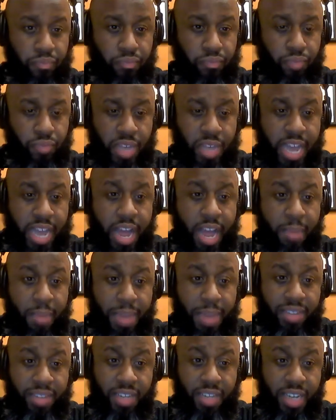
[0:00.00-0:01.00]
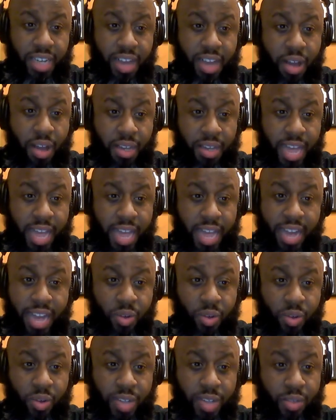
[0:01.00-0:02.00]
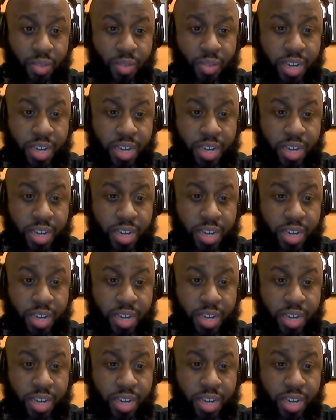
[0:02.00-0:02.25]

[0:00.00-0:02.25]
Yeah, basically all of that goes out the window.